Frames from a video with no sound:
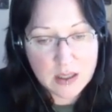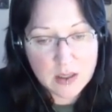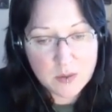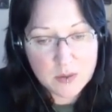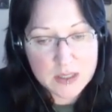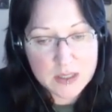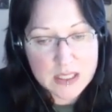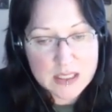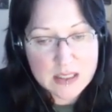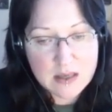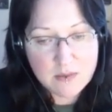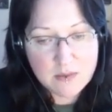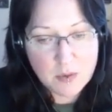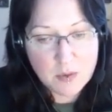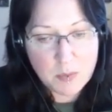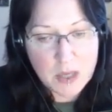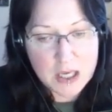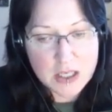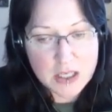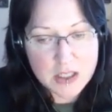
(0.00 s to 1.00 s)
With this
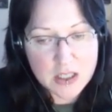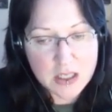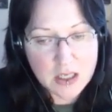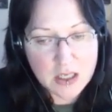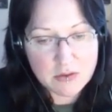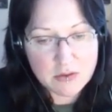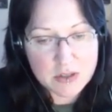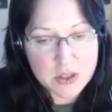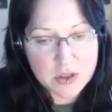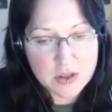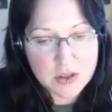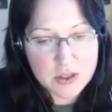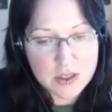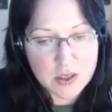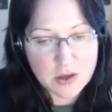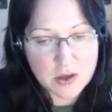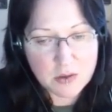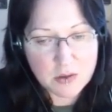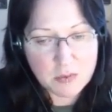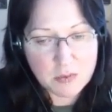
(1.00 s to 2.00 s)
information, he returned
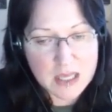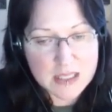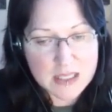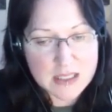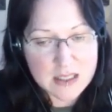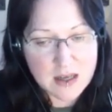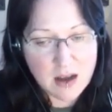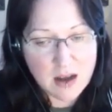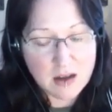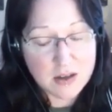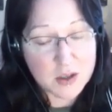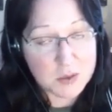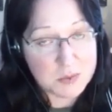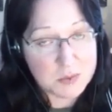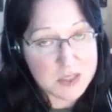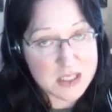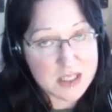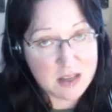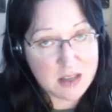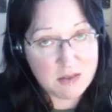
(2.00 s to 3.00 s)
home and did not come
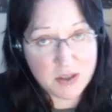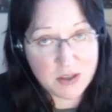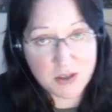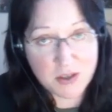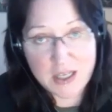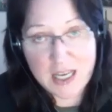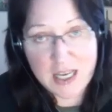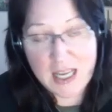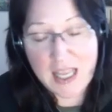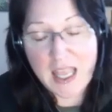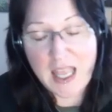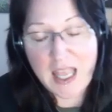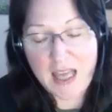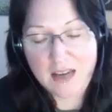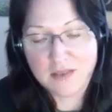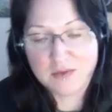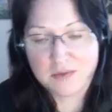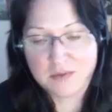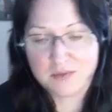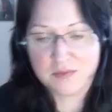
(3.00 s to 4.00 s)
to see Fionn
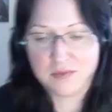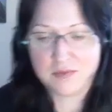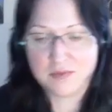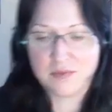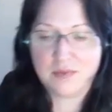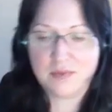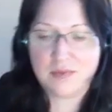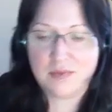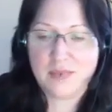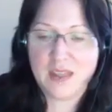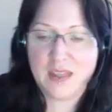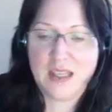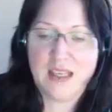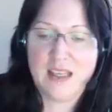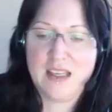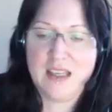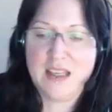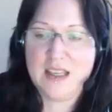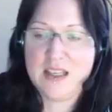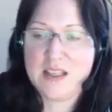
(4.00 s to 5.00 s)
again.
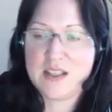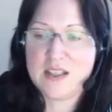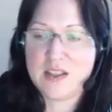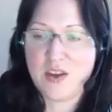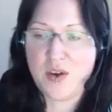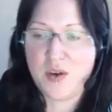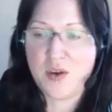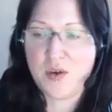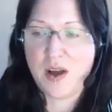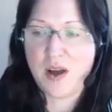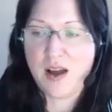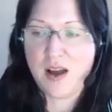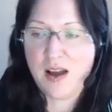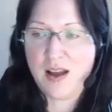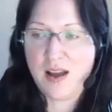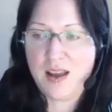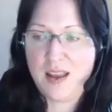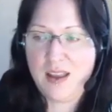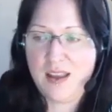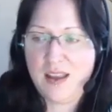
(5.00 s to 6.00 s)
So
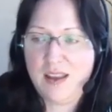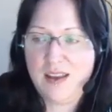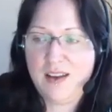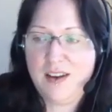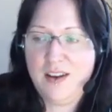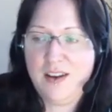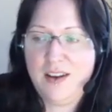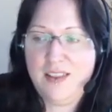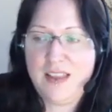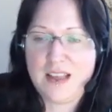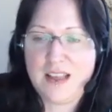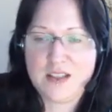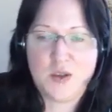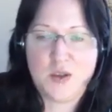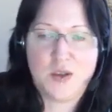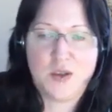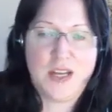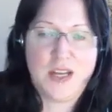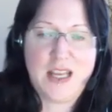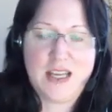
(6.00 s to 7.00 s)
I heard that
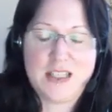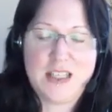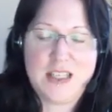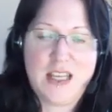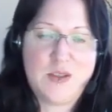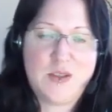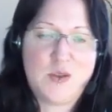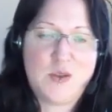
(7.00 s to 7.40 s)
story actually in